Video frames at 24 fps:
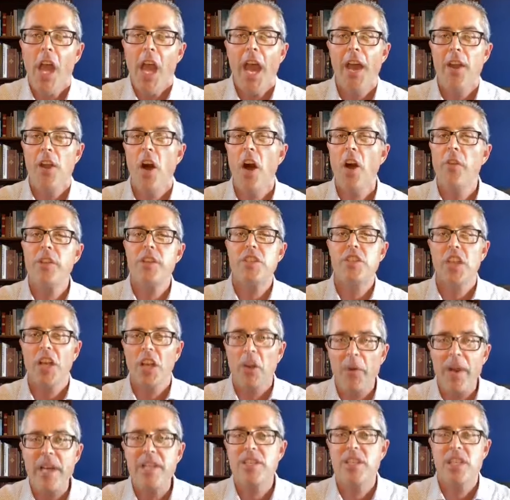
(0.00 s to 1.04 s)
and all the
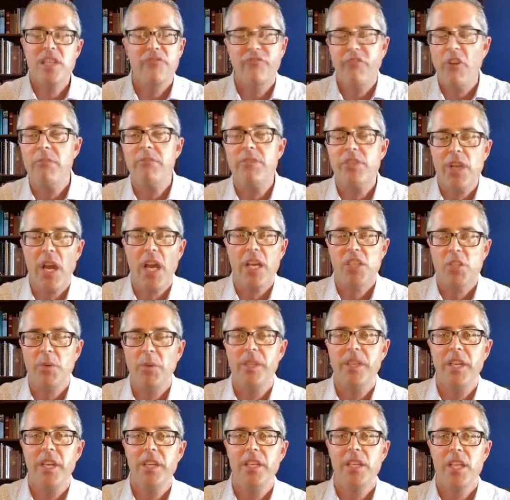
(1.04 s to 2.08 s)
generations from
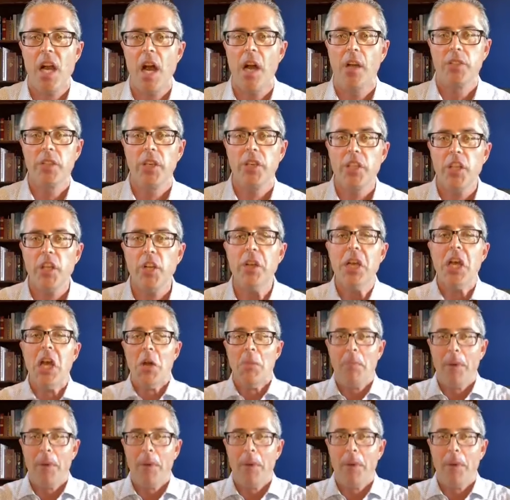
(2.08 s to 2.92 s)
Joshua didn't conquer you,